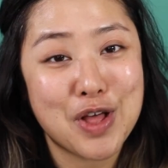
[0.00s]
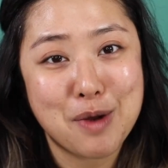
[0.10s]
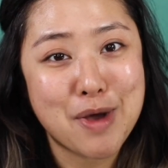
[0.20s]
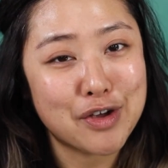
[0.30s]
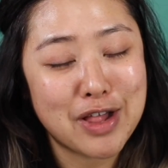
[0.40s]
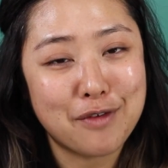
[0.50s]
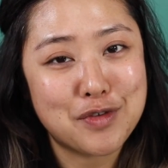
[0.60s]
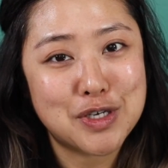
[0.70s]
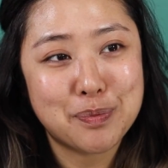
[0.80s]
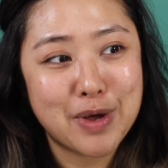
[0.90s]
a lot about
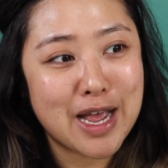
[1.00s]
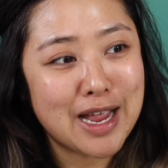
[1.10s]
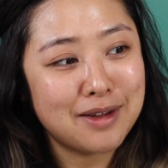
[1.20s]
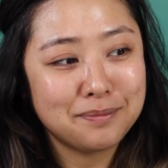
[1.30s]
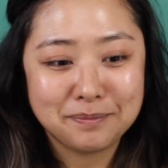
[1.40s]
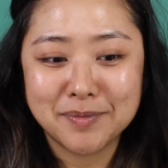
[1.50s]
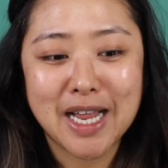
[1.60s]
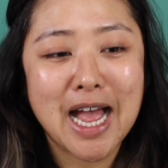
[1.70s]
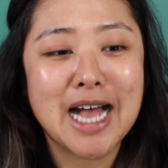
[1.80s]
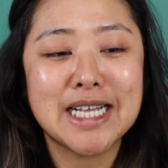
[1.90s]
clownfish, but
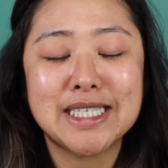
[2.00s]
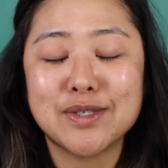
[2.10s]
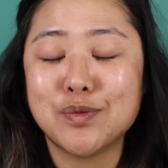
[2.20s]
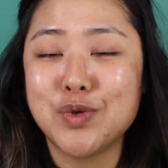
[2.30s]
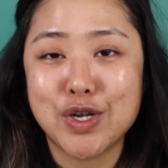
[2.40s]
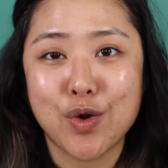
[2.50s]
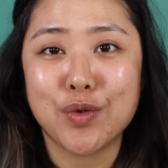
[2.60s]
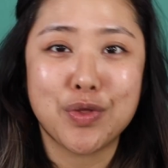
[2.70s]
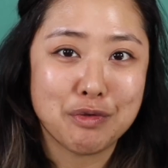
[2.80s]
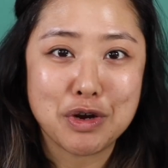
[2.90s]
as we go
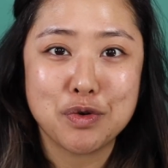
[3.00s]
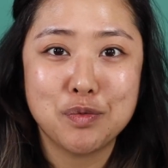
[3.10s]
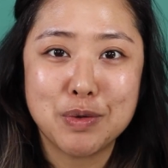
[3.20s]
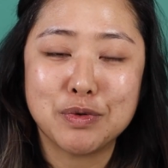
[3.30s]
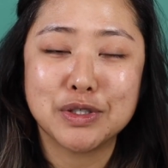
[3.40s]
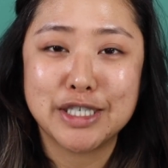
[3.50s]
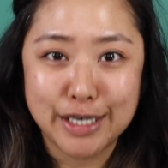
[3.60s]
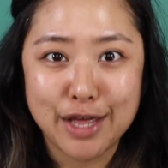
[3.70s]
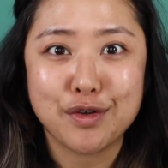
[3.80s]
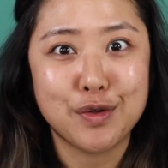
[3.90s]
through, we will
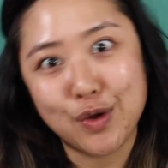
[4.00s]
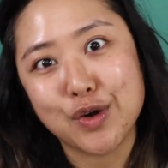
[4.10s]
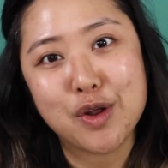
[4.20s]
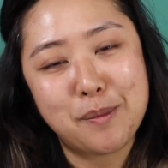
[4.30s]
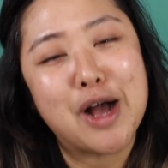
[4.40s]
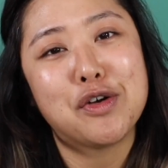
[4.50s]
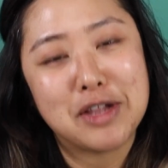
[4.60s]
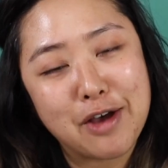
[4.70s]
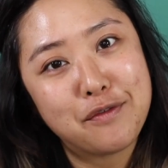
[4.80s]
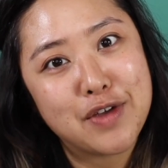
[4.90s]
together learn about
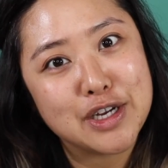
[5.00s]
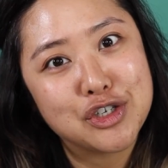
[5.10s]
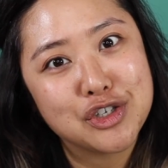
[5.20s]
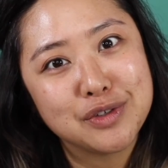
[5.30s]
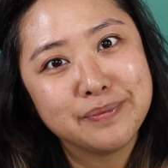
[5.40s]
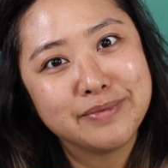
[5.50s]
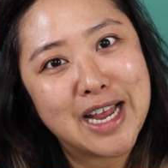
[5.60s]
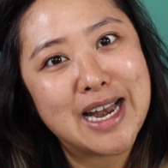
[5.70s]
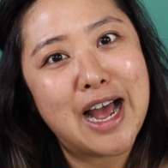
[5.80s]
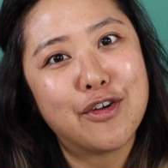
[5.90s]
clownfish
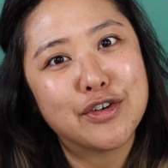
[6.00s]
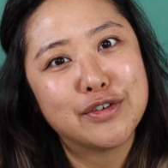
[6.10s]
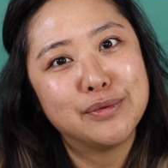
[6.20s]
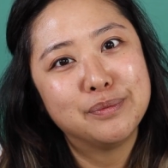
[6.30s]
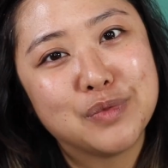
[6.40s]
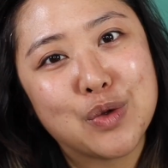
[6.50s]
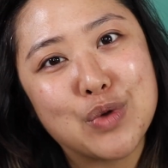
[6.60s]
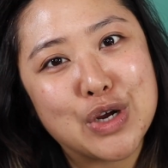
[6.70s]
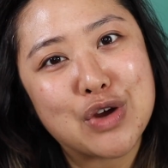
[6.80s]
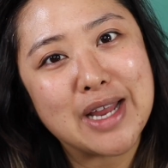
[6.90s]
and how to
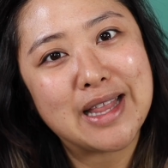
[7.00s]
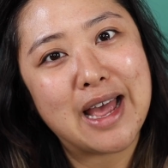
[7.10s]
recreate